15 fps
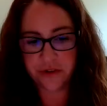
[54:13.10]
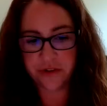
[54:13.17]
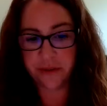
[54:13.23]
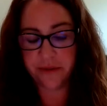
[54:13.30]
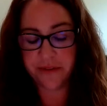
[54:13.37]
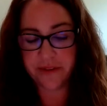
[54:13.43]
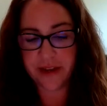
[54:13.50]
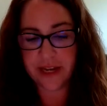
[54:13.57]
John
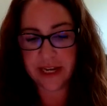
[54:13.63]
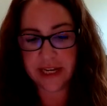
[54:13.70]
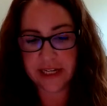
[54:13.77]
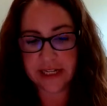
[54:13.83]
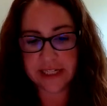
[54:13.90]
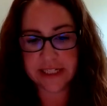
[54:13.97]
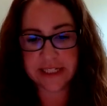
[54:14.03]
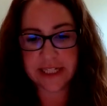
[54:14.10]
was
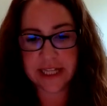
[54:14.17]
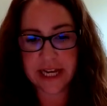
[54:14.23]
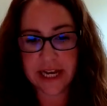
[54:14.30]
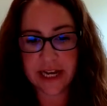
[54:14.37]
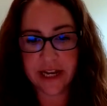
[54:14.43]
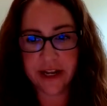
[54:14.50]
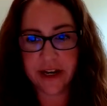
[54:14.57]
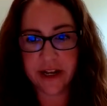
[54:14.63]
saying is
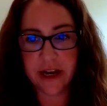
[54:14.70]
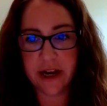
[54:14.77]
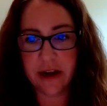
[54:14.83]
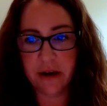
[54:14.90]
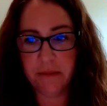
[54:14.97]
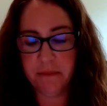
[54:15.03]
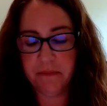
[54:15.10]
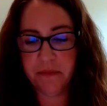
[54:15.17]
that,
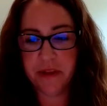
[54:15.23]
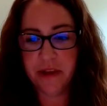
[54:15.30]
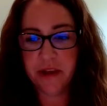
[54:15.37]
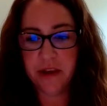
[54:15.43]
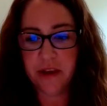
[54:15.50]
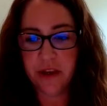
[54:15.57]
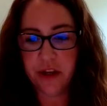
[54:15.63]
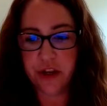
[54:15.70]

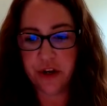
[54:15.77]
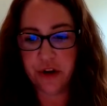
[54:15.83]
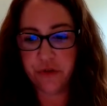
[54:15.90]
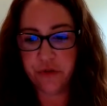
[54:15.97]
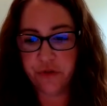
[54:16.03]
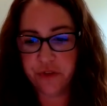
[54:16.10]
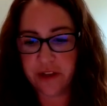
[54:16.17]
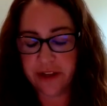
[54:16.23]

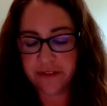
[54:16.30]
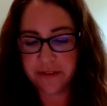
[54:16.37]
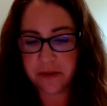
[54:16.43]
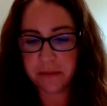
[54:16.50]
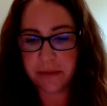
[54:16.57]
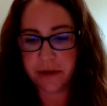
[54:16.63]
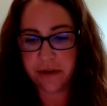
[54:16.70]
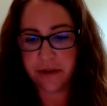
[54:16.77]

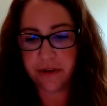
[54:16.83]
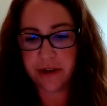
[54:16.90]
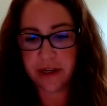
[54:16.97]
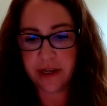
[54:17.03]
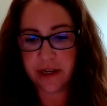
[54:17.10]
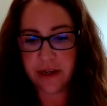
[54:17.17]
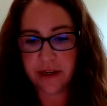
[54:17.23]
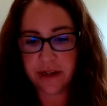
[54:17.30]

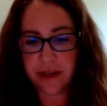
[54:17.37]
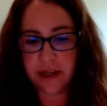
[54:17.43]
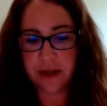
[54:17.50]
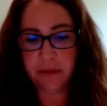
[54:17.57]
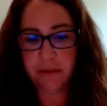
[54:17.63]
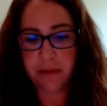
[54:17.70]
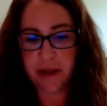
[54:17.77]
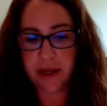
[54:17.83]
flexibility
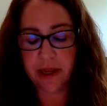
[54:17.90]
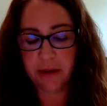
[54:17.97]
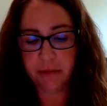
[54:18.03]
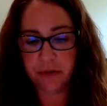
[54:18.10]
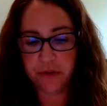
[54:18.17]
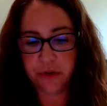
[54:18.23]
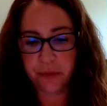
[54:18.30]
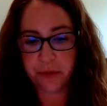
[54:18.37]
in being
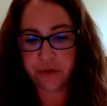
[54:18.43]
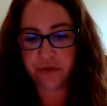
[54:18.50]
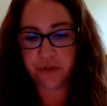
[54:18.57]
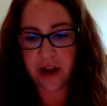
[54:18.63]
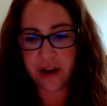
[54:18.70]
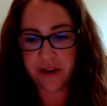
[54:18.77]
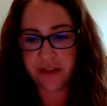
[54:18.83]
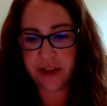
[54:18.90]
able to
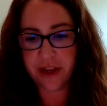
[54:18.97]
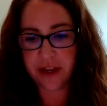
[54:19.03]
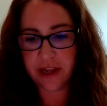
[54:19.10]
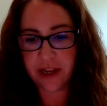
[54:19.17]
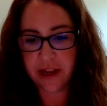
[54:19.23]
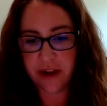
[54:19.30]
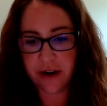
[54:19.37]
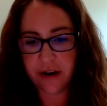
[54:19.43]
provide that
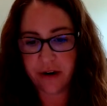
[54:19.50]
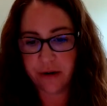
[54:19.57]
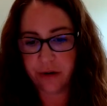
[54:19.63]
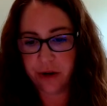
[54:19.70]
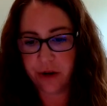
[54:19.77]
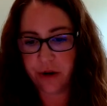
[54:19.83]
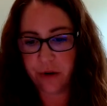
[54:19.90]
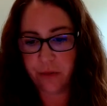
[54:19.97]

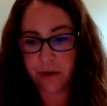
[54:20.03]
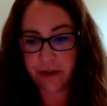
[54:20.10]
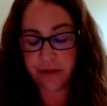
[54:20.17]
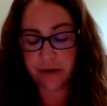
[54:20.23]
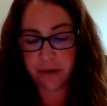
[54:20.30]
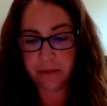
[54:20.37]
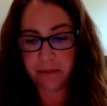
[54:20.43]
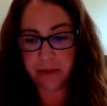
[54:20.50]
care,
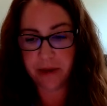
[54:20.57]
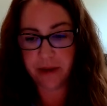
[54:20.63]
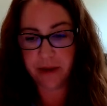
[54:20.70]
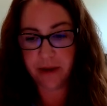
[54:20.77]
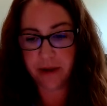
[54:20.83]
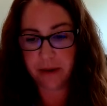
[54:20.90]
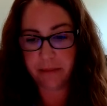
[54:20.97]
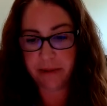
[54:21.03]
whether it
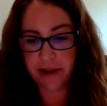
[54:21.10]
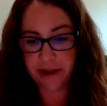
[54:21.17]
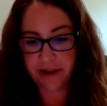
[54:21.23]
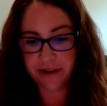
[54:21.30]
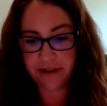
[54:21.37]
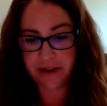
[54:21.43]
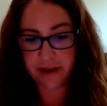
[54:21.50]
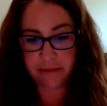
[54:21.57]
be a
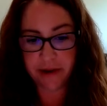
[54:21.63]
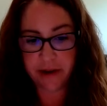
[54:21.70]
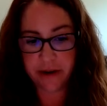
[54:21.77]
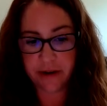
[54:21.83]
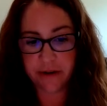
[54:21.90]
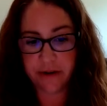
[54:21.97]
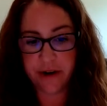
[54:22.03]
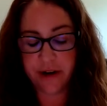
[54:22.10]

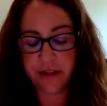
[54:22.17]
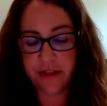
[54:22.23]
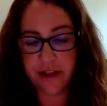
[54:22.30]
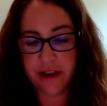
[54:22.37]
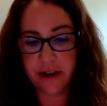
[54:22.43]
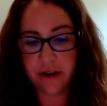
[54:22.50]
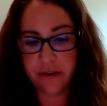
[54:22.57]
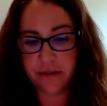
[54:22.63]
pandemic or
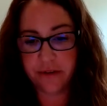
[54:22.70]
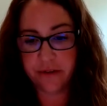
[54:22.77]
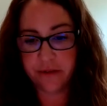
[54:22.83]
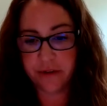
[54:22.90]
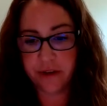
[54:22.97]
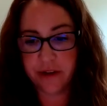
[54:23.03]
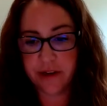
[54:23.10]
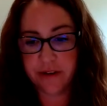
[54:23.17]
anything else, it
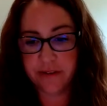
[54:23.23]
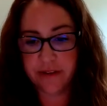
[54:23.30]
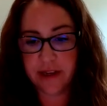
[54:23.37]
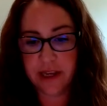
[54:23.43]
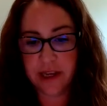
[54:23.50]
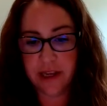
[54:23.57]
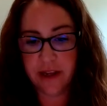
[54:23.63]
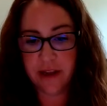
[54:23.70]
really is
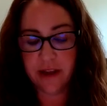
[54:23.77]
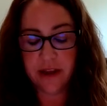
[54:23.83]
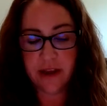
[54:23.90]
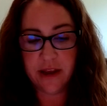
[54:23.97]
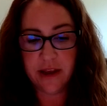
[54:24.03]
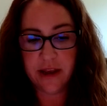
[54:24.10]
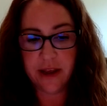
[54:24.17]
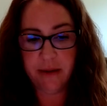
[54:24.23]
key.
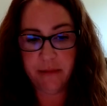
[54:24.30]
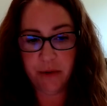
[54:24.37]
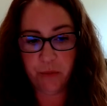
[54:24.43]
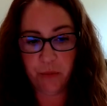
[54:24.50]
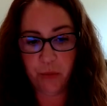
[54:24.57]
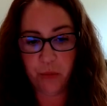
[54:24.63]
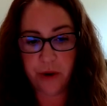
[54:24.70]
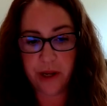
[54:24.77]
I
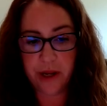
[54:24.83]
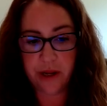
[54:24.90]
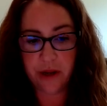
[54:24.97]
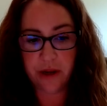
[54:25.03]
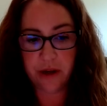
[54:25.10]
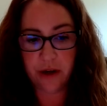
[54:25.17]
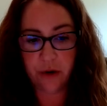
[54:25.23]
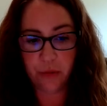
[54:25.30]
mean,
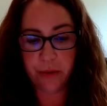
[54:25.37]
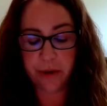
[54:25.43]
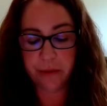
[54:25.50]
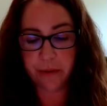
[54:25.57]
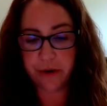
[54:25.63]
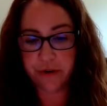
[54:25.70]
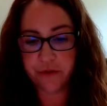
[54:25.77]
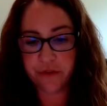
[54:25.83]
we
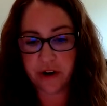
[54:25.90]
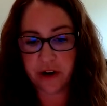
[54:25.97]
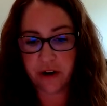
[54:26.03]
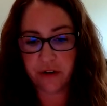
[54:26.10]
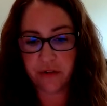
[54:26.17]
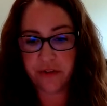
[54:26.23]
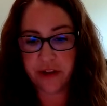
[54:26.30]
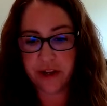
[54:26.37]
were
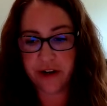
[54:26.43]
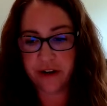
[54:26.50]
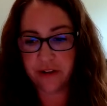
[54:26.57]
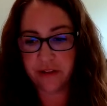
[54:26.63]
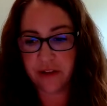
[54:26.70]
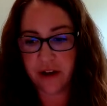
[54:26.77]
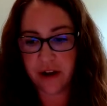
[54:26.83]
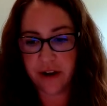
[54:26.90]
involved in
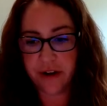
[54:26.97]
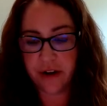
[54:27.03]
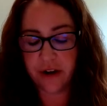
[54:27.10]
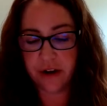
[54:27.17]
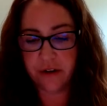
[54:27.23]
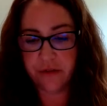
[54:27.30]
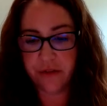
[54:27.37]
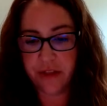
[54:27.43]
a lot
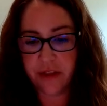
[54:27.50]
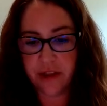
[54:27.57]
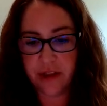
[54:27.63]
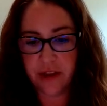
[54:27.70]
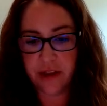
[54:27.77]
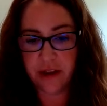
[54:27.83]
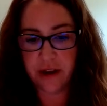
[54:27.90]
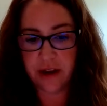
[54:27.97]
of
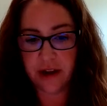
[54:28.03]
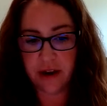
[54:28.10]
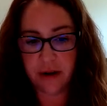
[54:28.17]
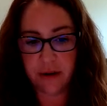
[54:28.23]
the